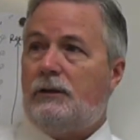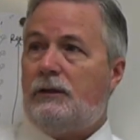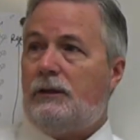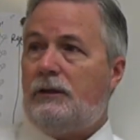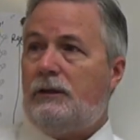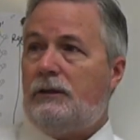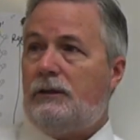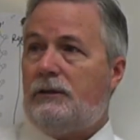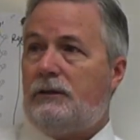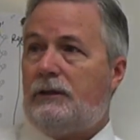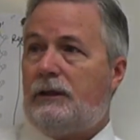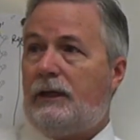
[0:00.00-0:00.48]

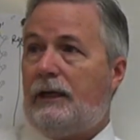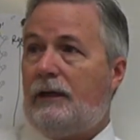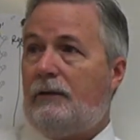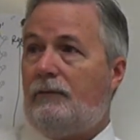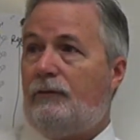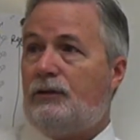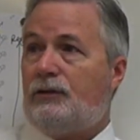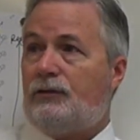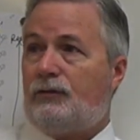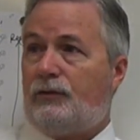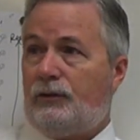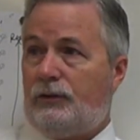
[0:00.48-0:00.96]
in
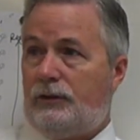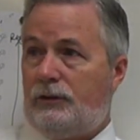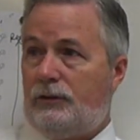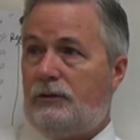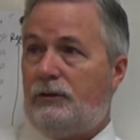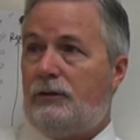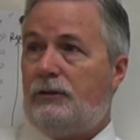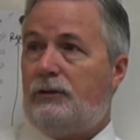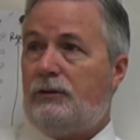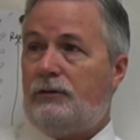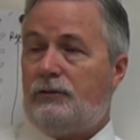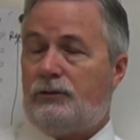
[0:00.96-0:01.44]
Canvas for you
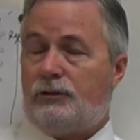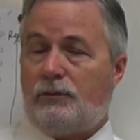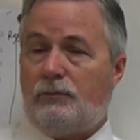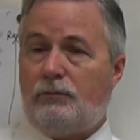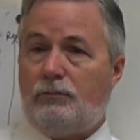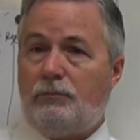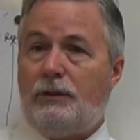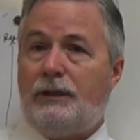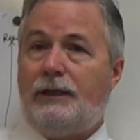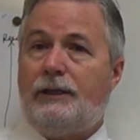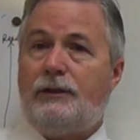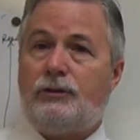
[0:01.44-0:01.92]
to do. So
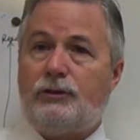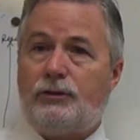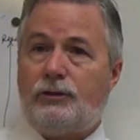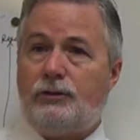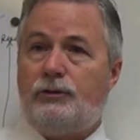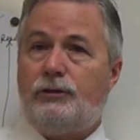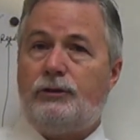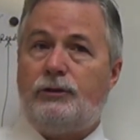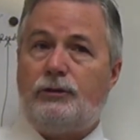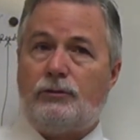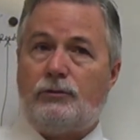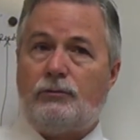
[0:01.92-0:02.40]
make
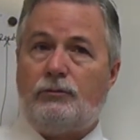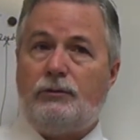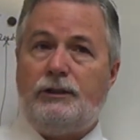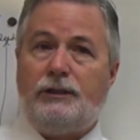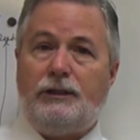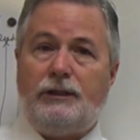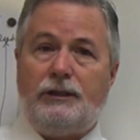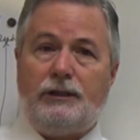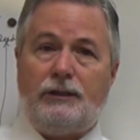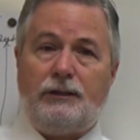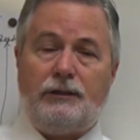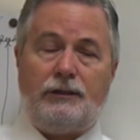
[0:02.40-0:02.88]
sure you're
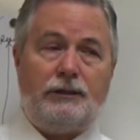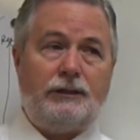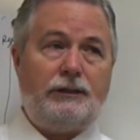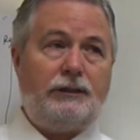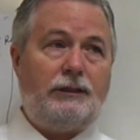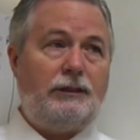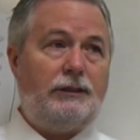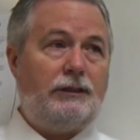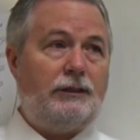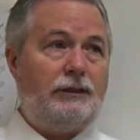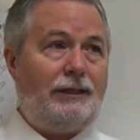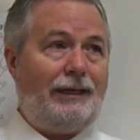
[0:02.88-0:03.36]
reading it. And
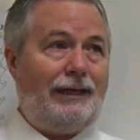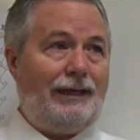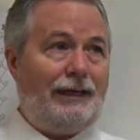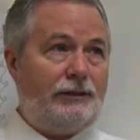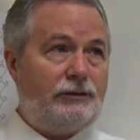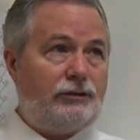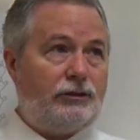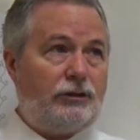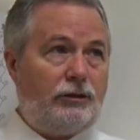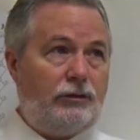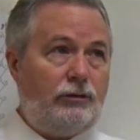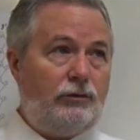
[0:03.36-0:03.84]
again,
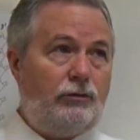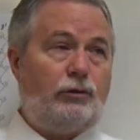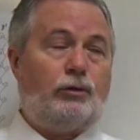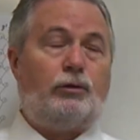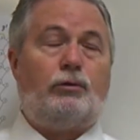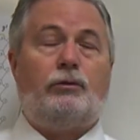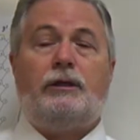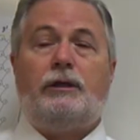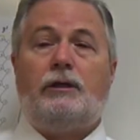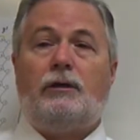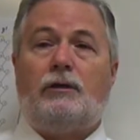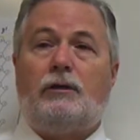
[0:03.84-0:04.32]

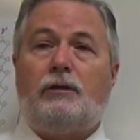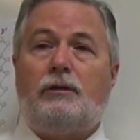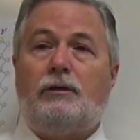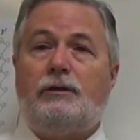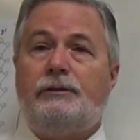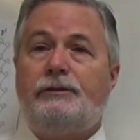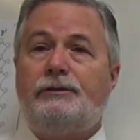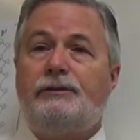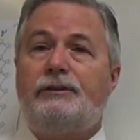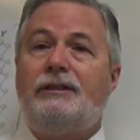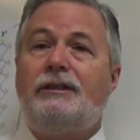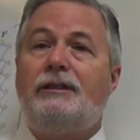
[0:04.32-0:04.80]
SQ3R
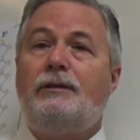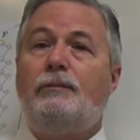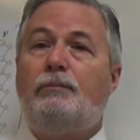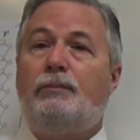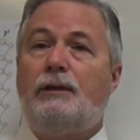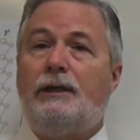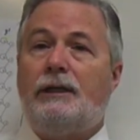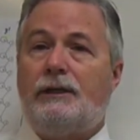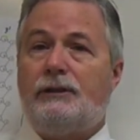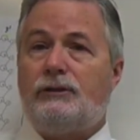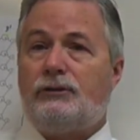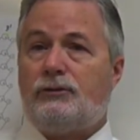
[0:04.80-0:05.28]
is the
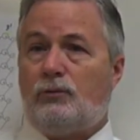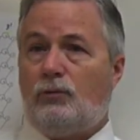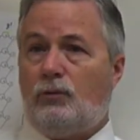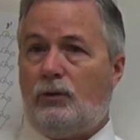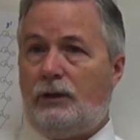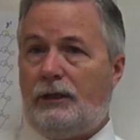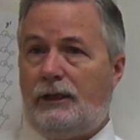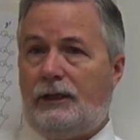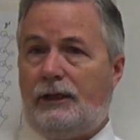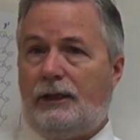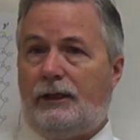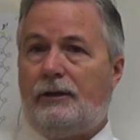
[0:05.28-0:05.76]
best
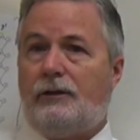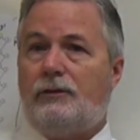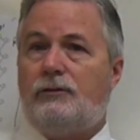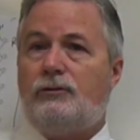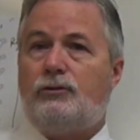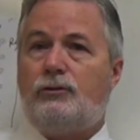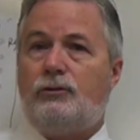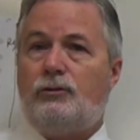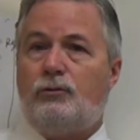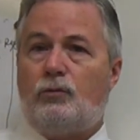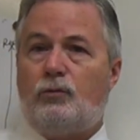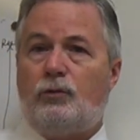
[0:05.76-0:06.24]
way
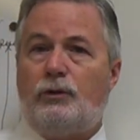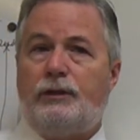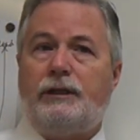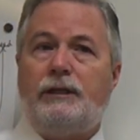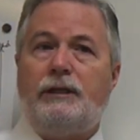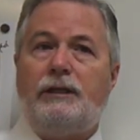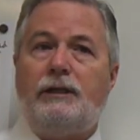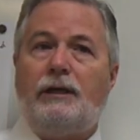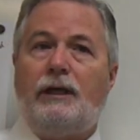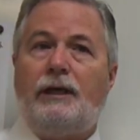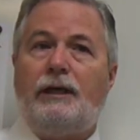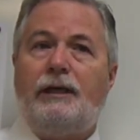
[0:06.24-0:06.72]
to
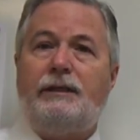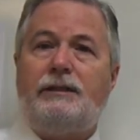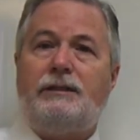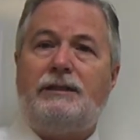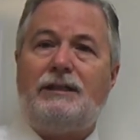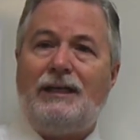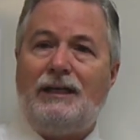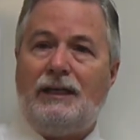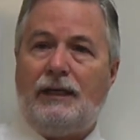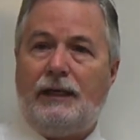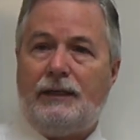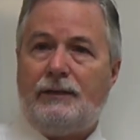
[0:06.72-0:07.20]
read a
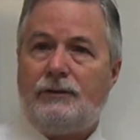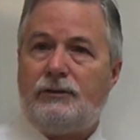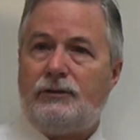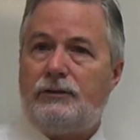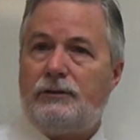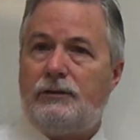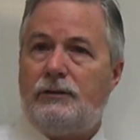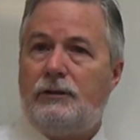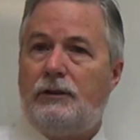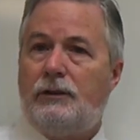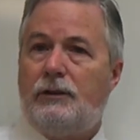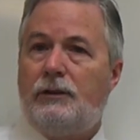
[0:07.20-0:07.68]

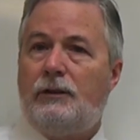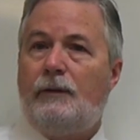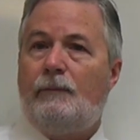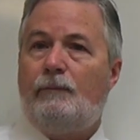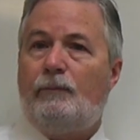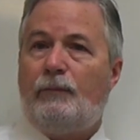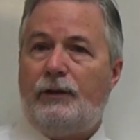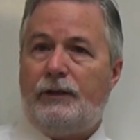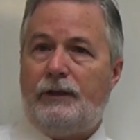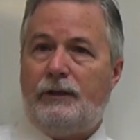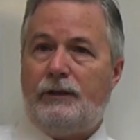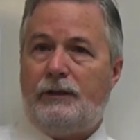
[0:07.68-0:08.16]
text
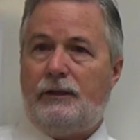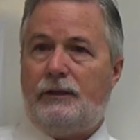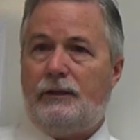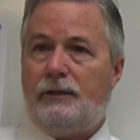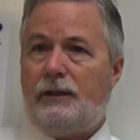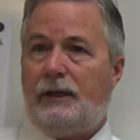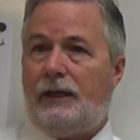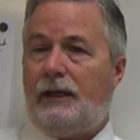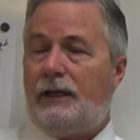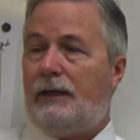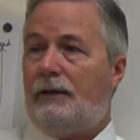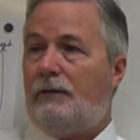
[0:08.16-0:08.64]

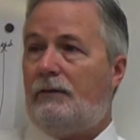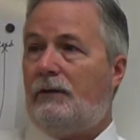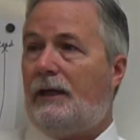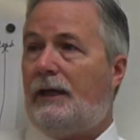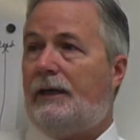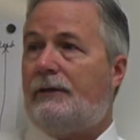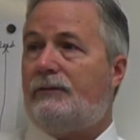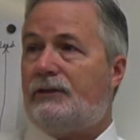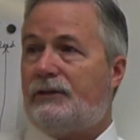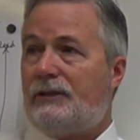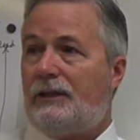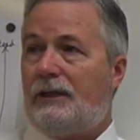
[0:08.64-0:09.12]
in a
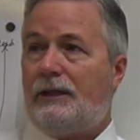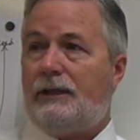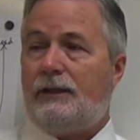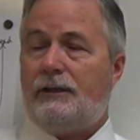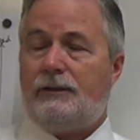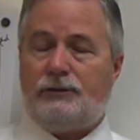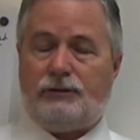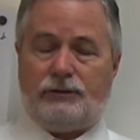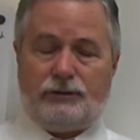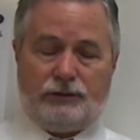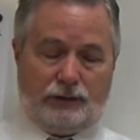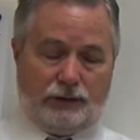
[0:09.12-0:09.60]
life
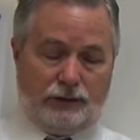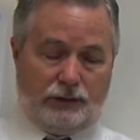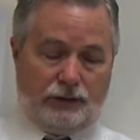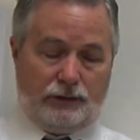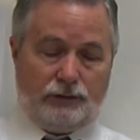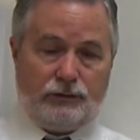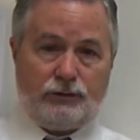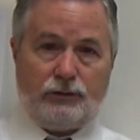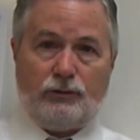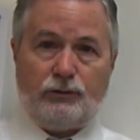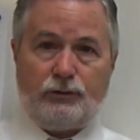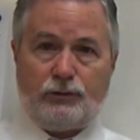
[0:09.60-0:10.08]
science and a
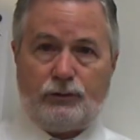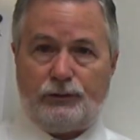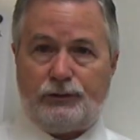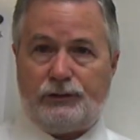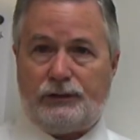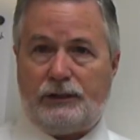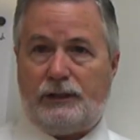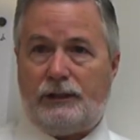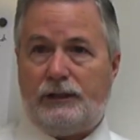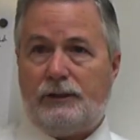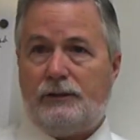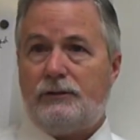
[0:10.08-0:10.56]
social
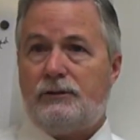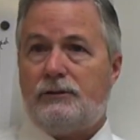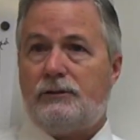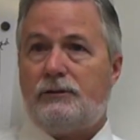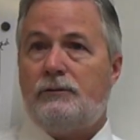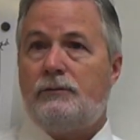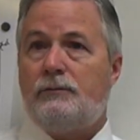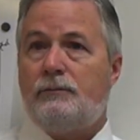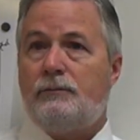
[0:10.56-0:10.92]
science.